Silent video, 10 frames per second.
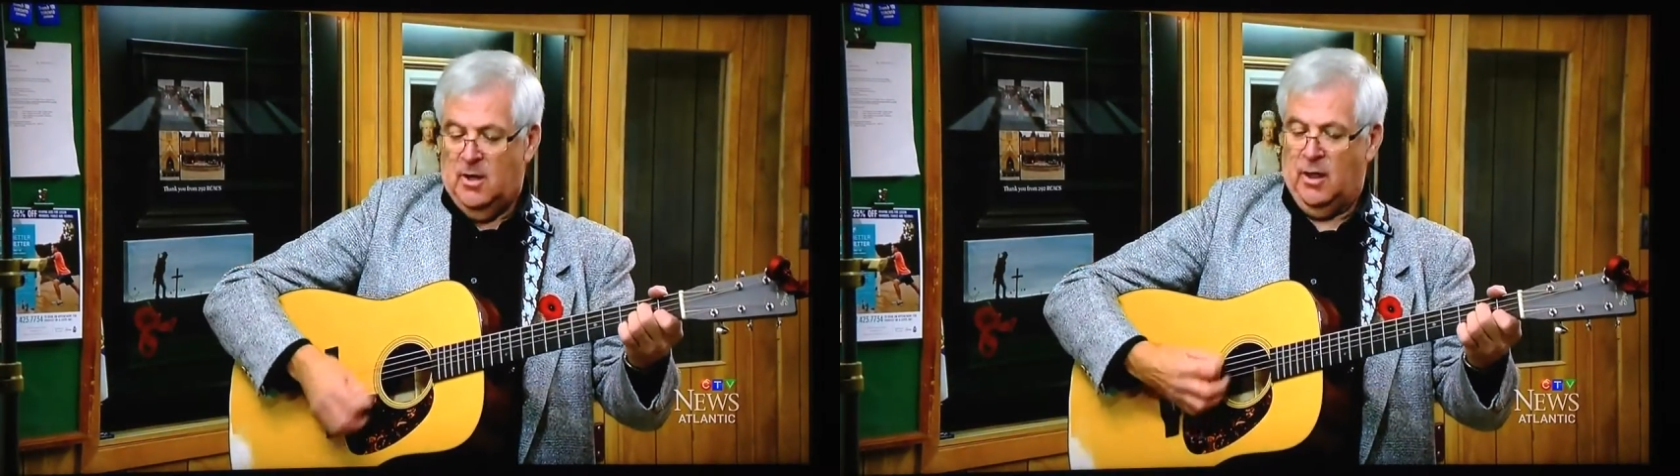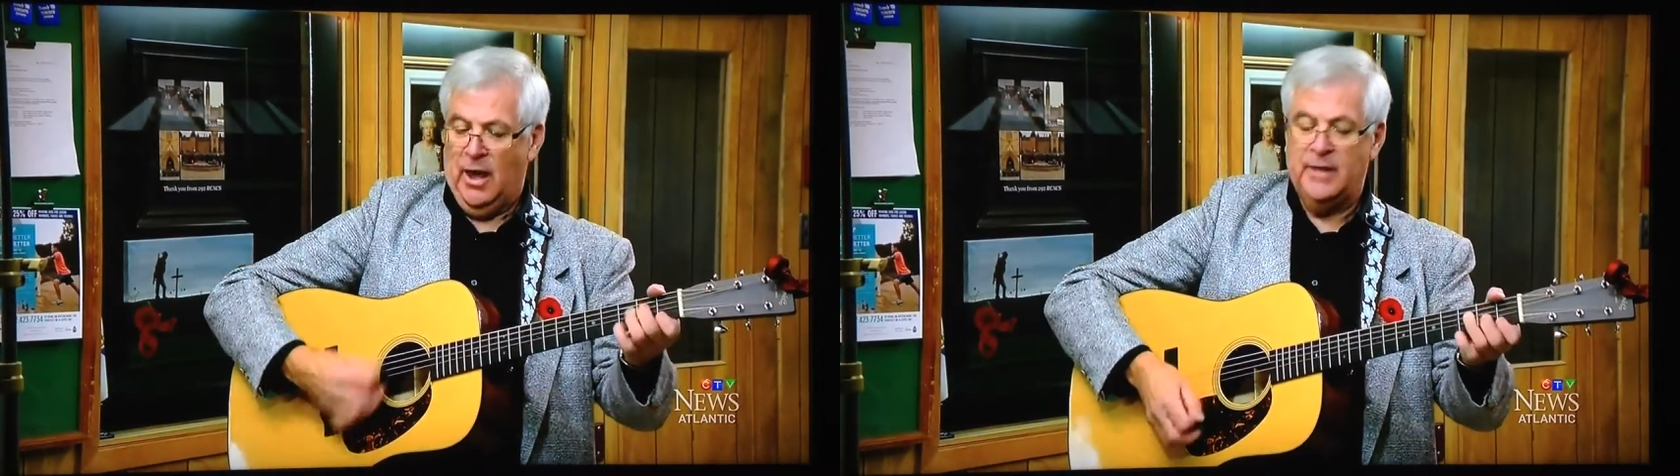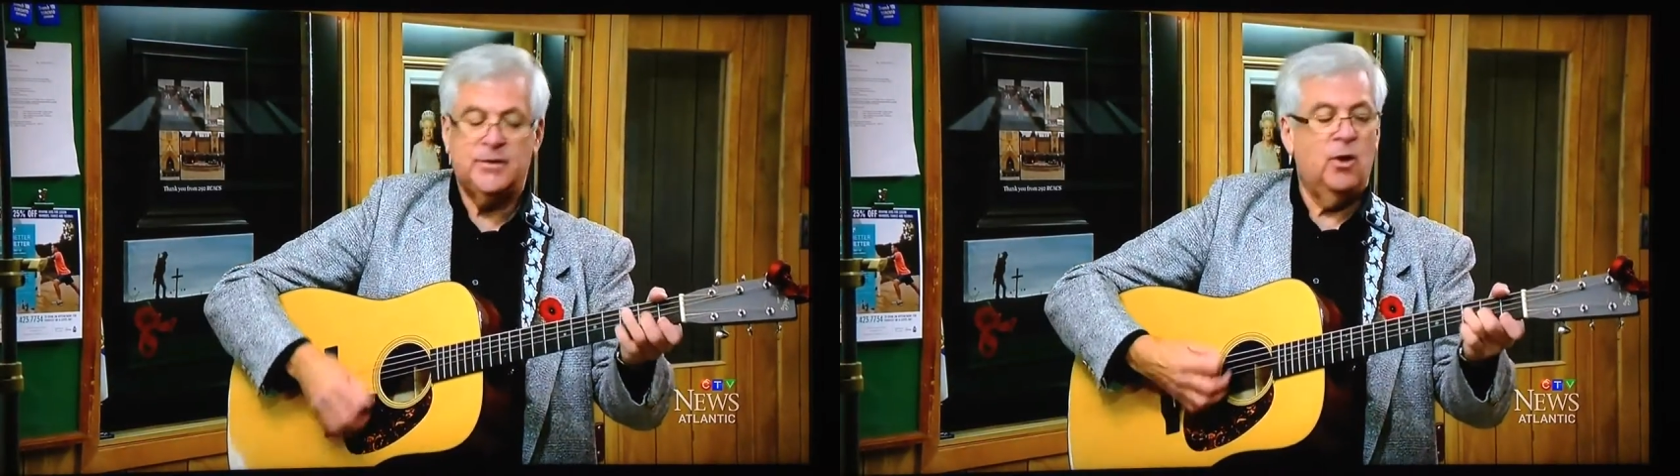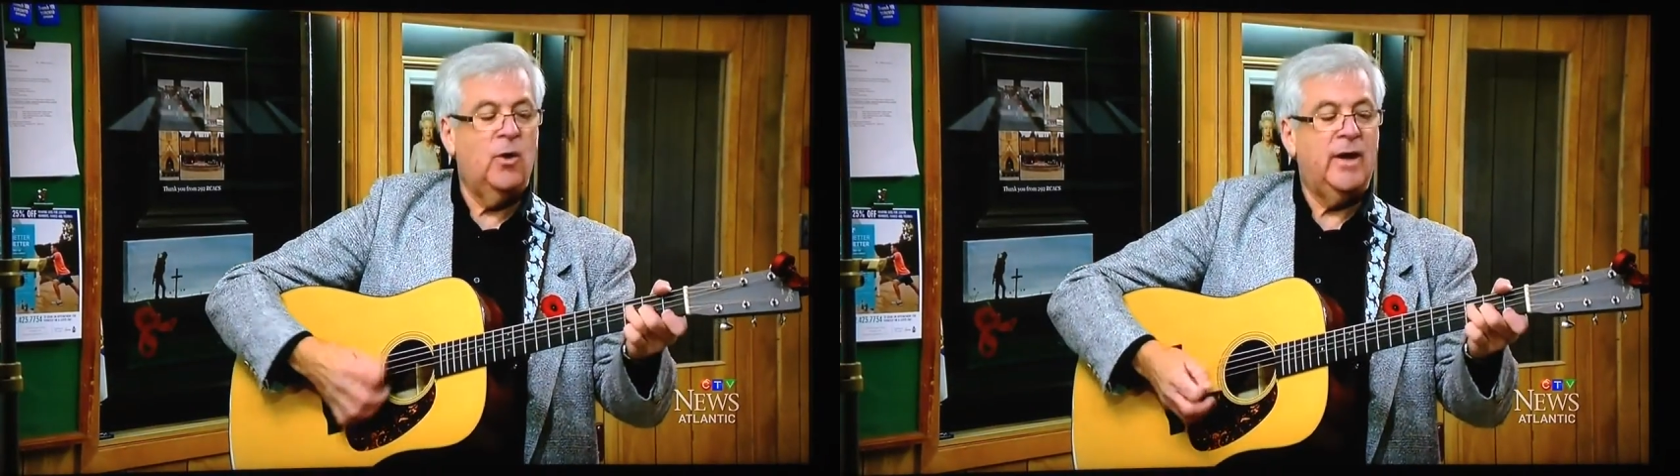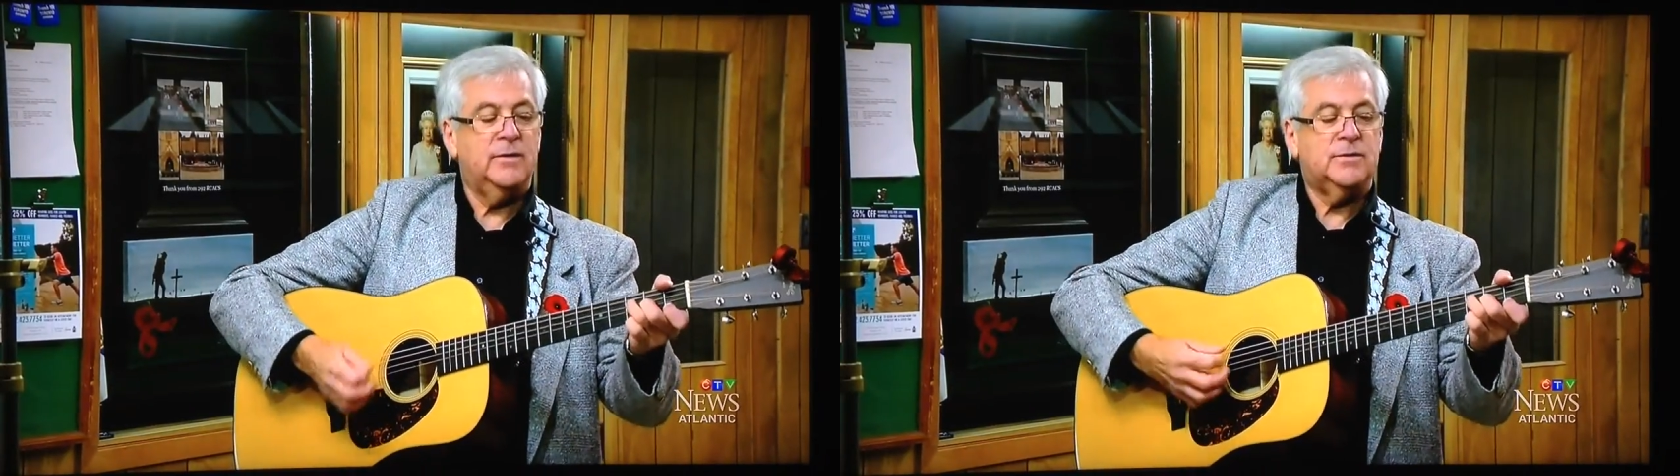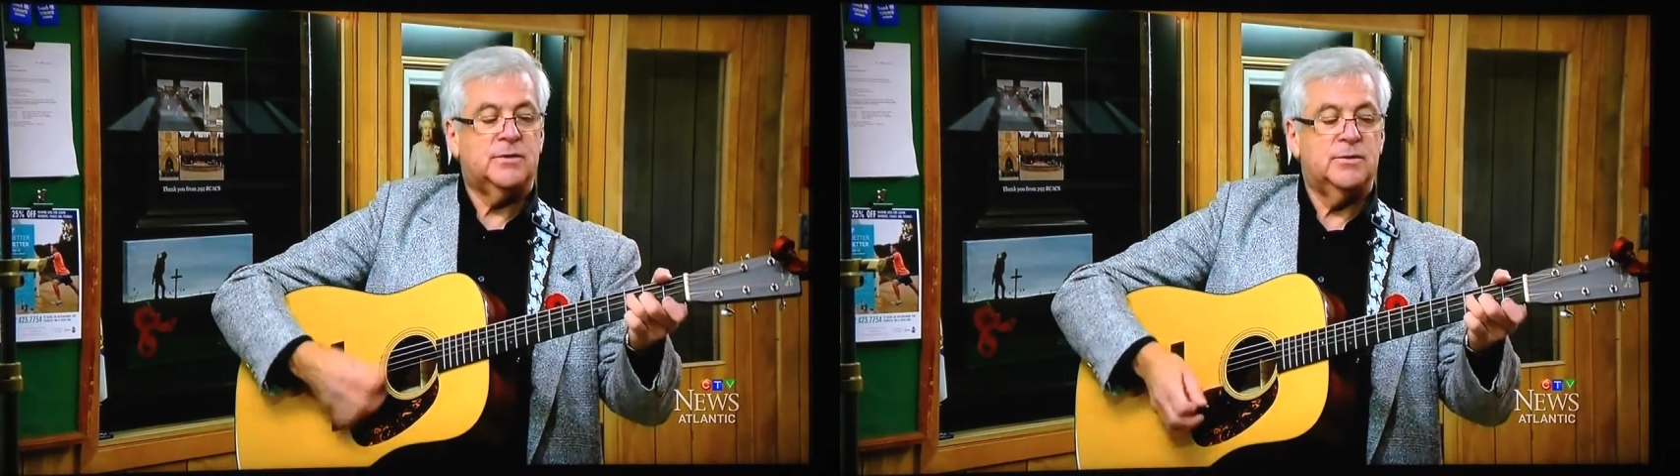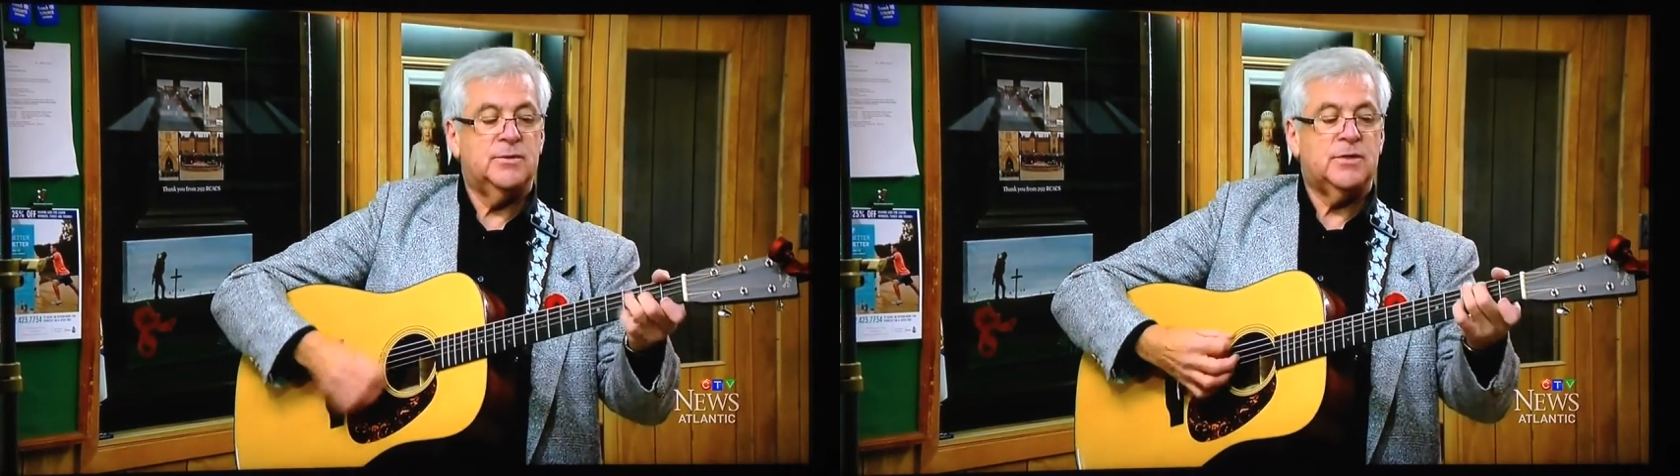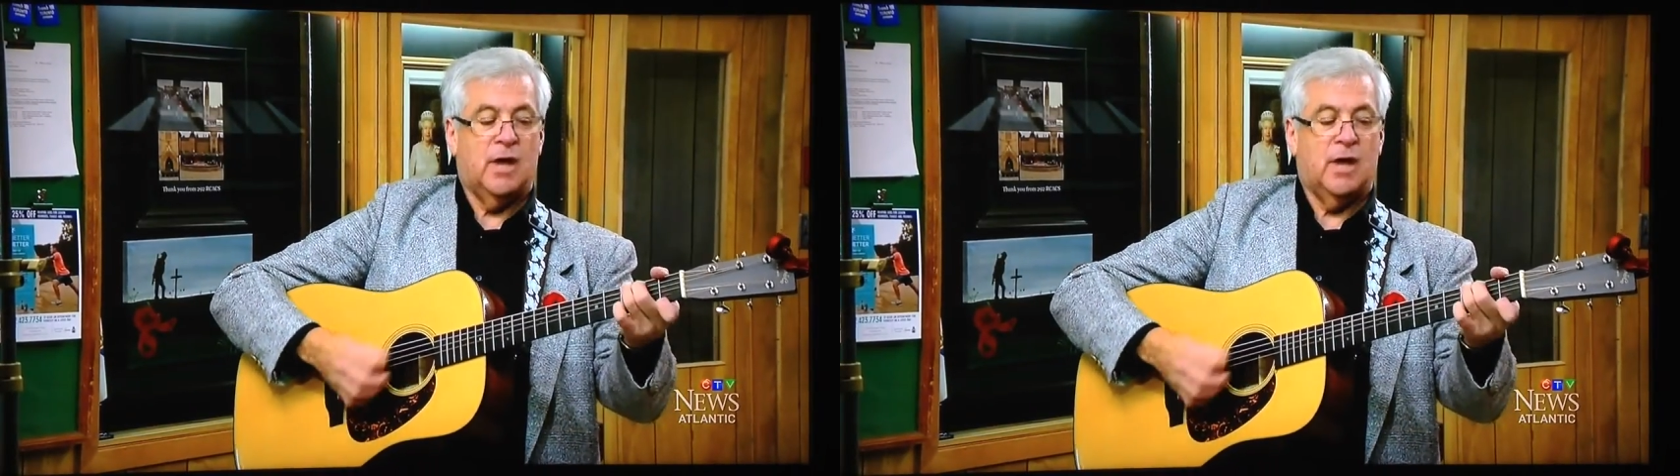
that no answers